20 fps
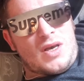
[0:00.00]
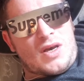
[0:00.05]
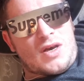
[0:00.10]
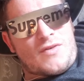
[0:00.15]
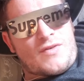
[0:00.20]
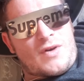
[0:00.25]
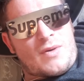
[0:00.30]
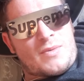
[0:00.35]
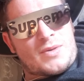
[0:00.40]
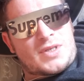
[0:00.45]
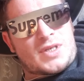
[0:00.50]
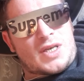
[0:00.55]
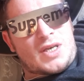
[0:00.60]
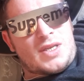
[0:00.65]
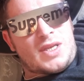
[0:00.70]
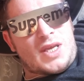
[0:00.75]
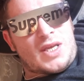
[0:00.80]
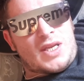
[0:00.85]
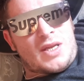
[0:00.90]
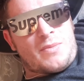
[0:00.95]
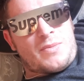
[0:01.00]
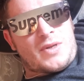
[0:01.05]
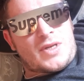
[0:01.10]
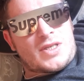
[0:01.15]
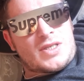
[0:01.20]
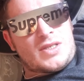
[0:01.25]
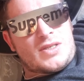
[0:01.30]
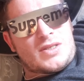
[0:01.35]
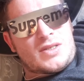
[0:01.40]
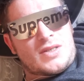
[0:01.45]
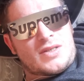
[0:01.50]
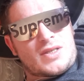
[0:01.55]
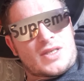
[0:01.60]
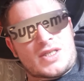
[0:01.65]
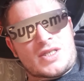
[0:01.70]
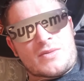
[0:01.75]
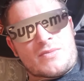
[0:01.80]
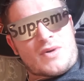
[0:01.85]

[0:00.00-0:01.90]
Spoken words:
If I'm sitting in a prison, doesn't